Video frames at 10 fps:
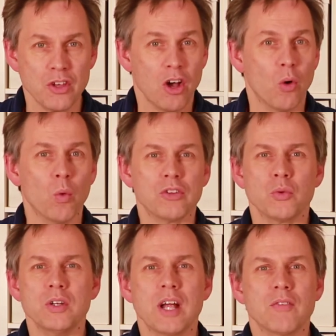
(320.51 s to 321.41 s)
or want to
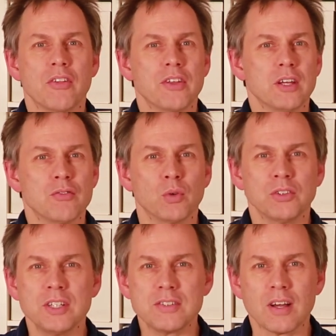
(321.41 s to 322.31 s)
read everything in full
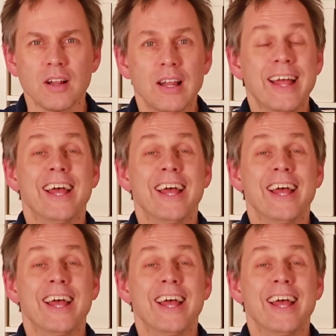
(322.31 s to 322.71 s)
detail,